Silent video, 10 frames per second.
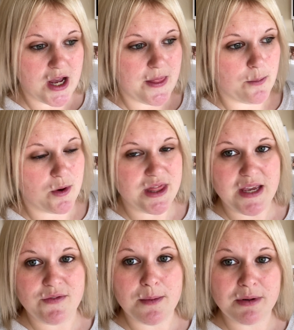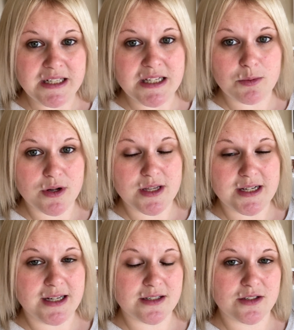and then when they've completed one of the
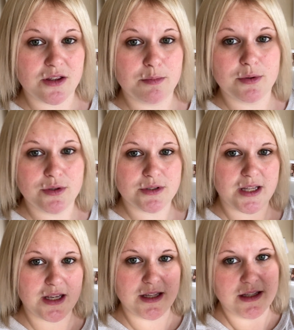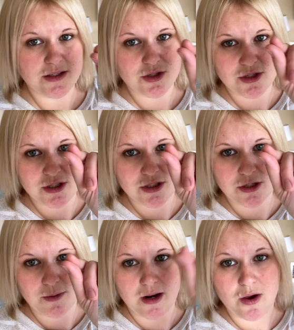tasks on the board, they can just
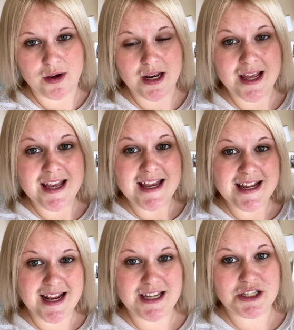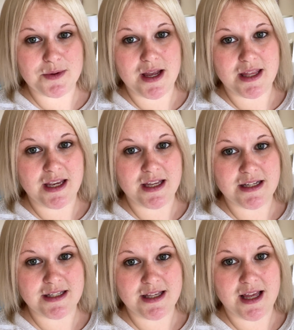do a line next to it and they
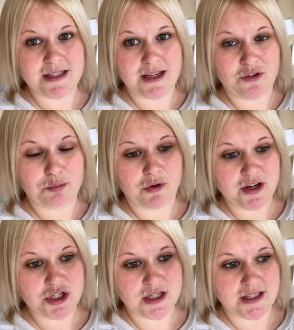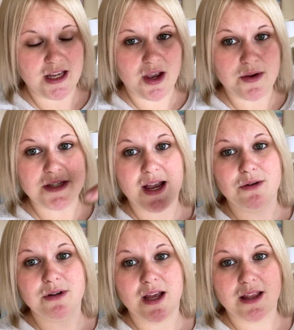can see their self progression as they go
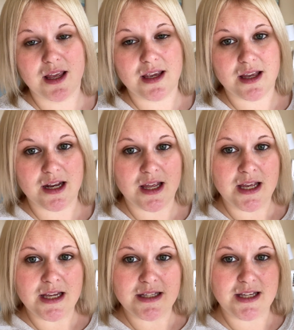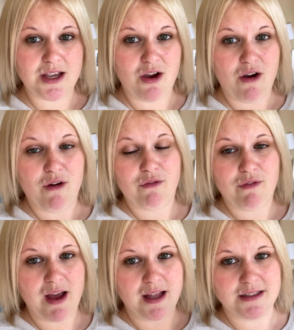down, and they can tick it off,
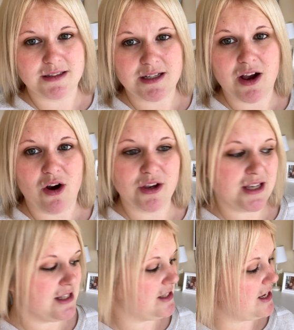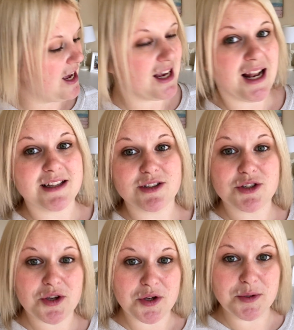and I can see at a glance
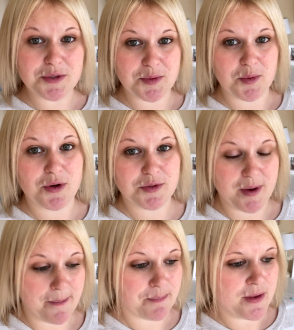who's done what as well.